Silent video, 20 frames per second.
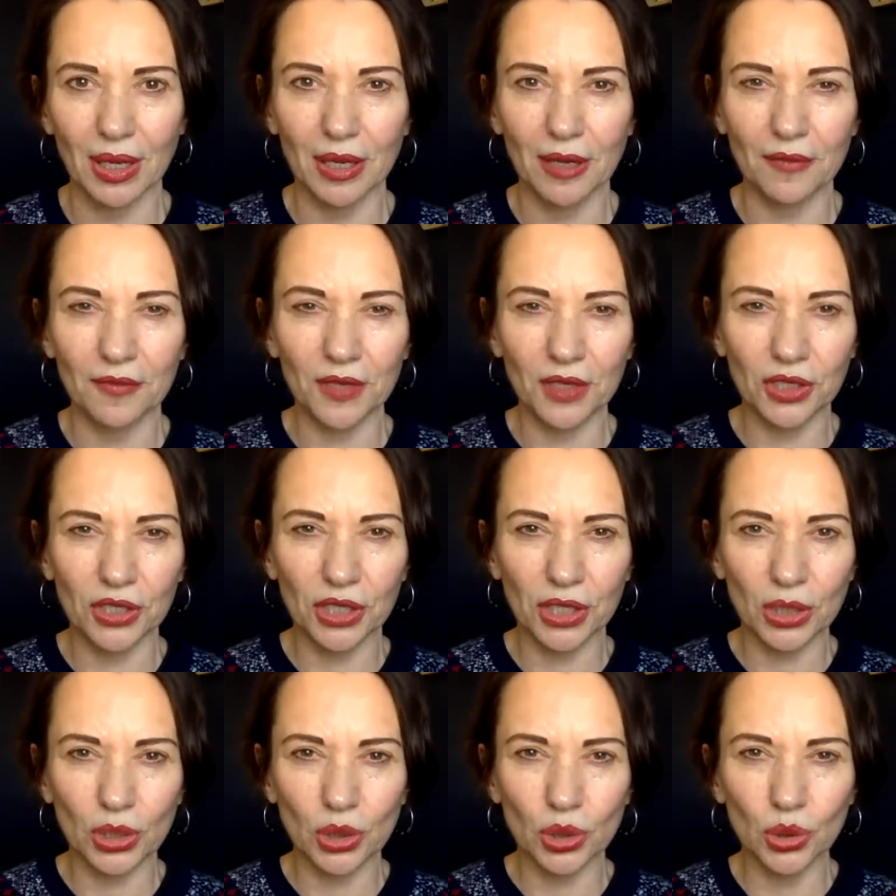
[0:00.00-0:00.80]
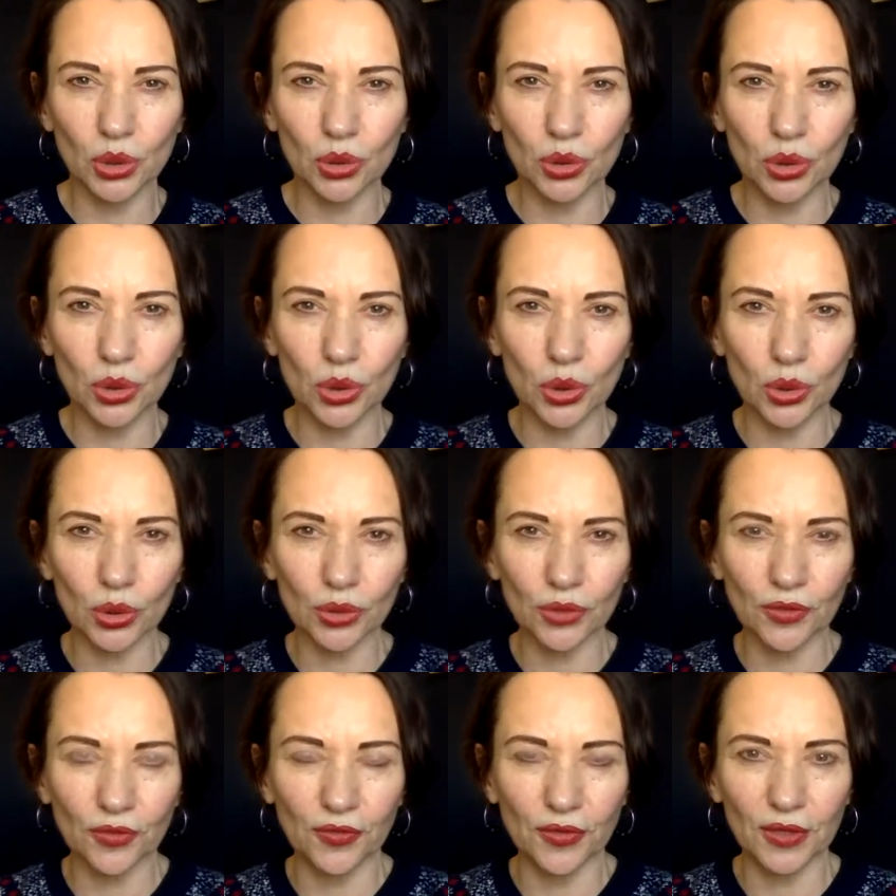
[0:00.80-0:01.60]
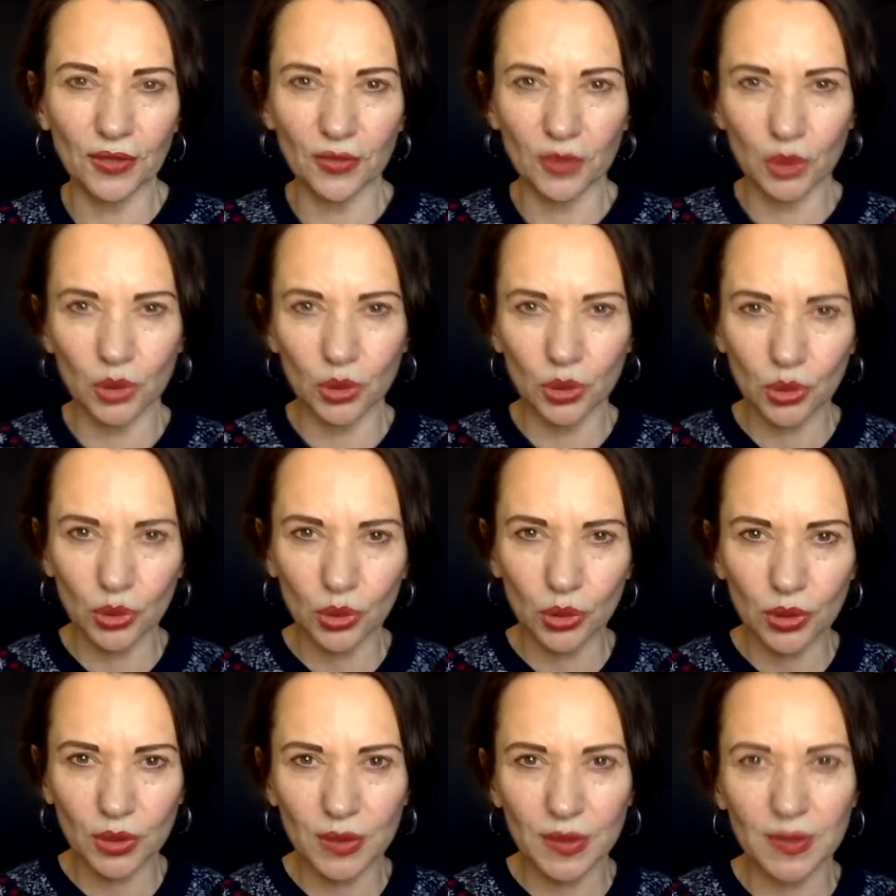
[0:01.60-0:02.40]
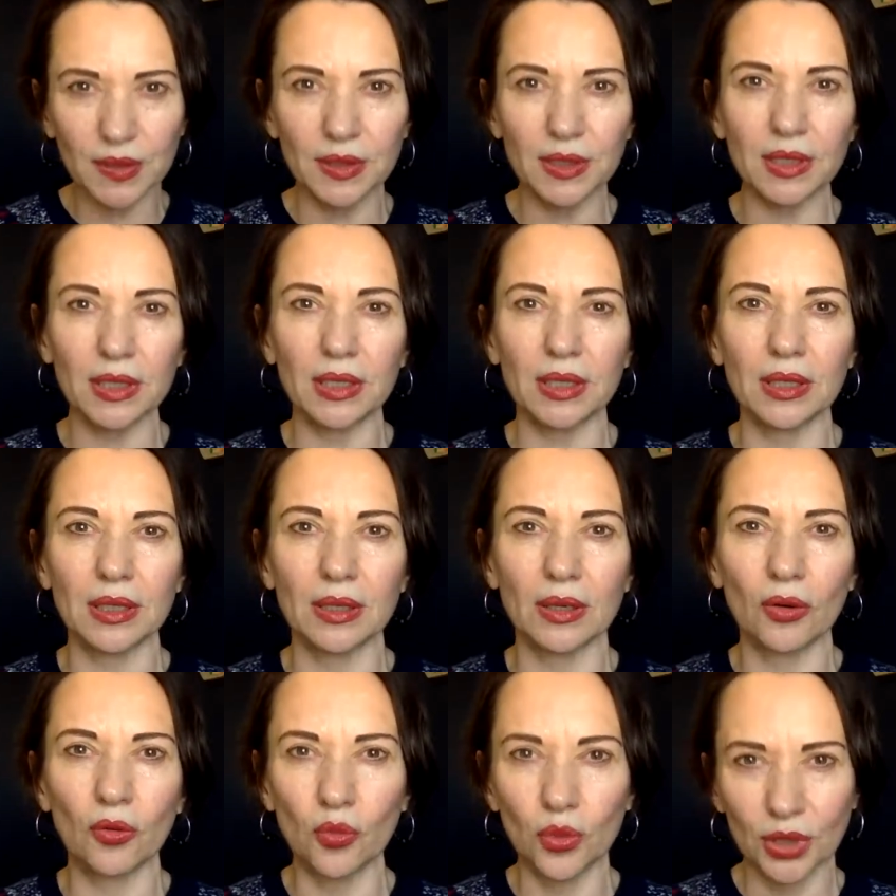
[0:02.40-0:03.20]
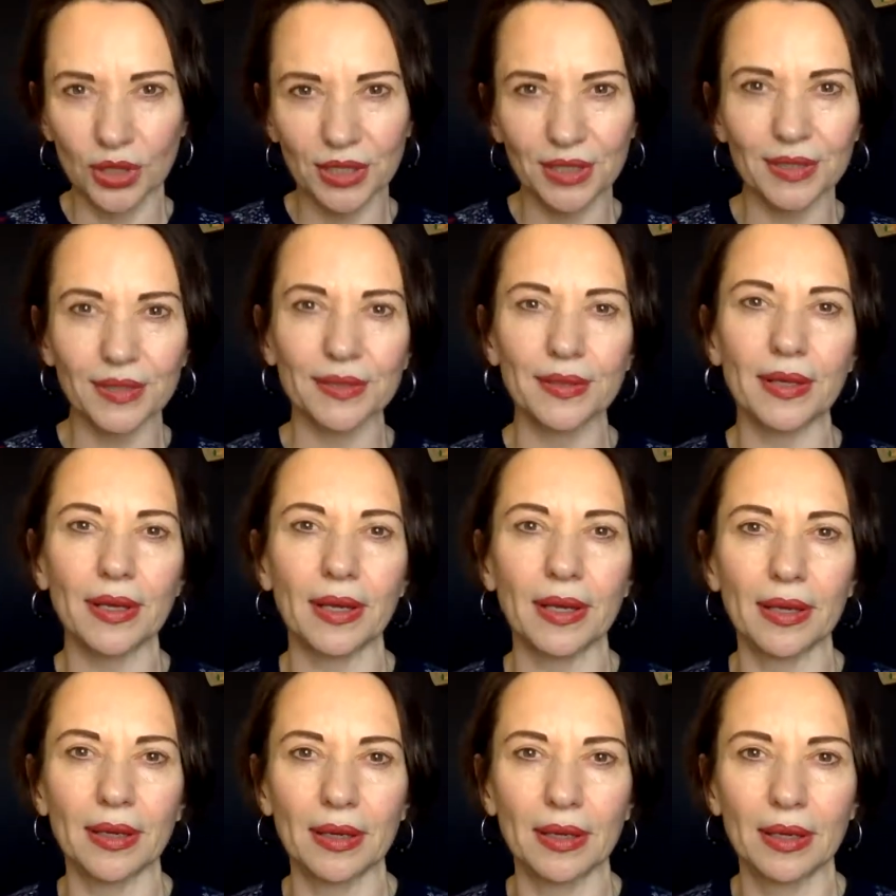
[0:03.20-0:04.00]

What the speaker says: we just do not feel, we do not see what is there.